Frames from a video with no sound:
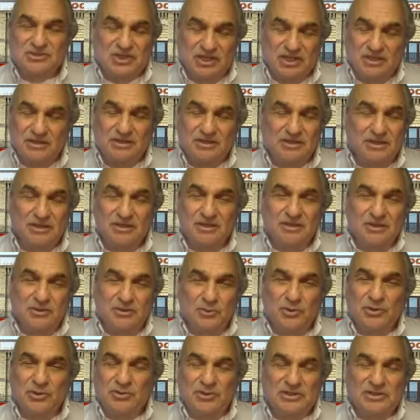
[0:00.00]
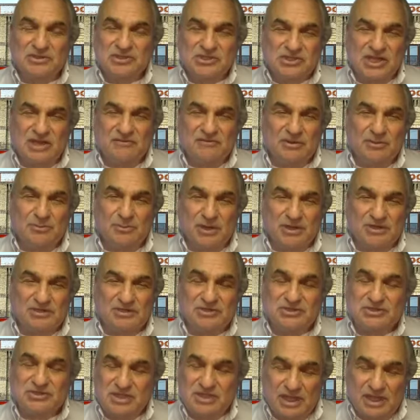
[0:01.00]
And within 7
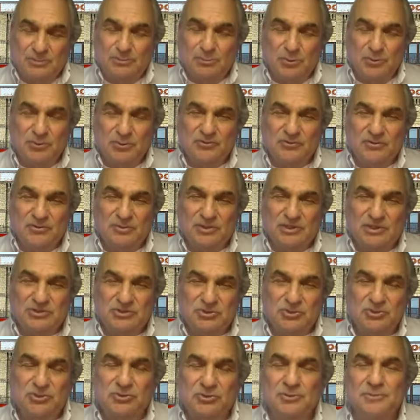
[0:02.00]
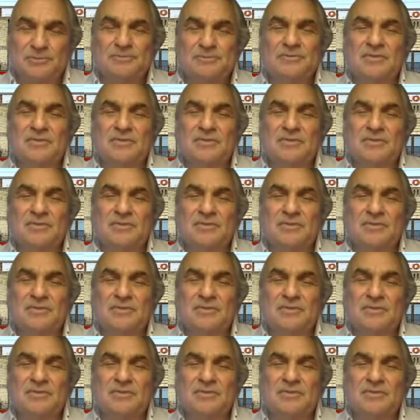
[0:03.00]
months, that proved to be true.